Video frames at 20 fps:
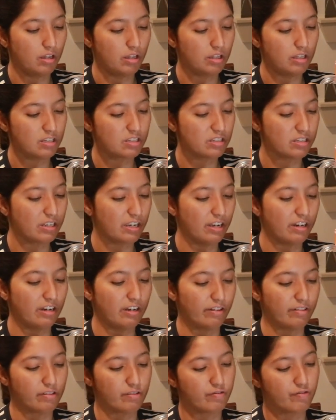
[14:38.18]
This is kind of
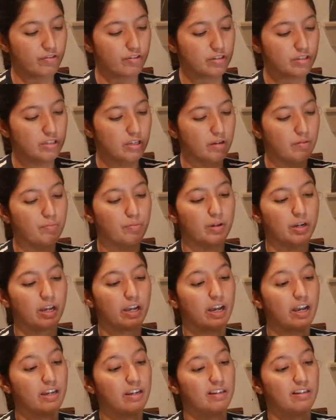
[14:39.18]
like the first time, but I
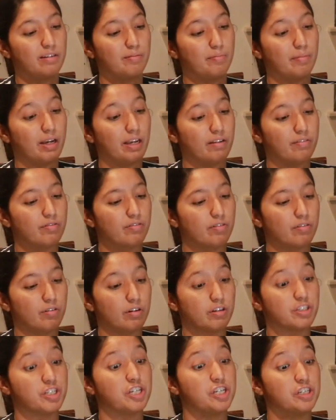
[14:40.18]
had it in mind
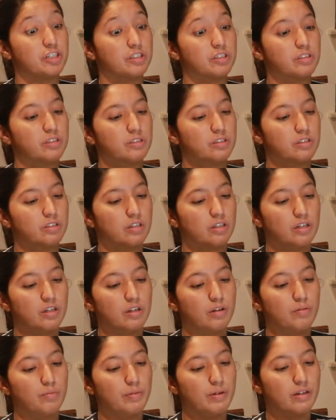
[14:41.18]
for years
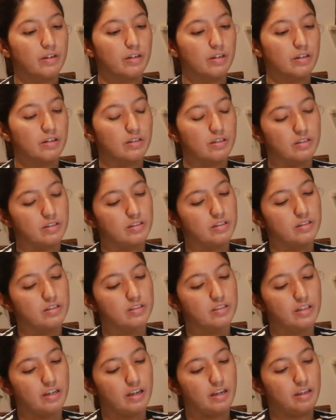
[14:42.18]

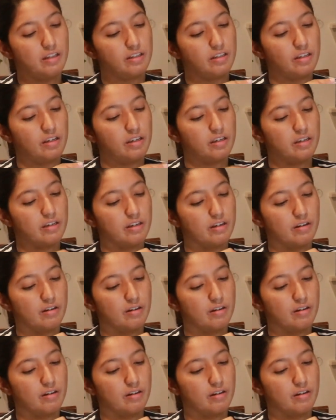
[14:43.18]
because I take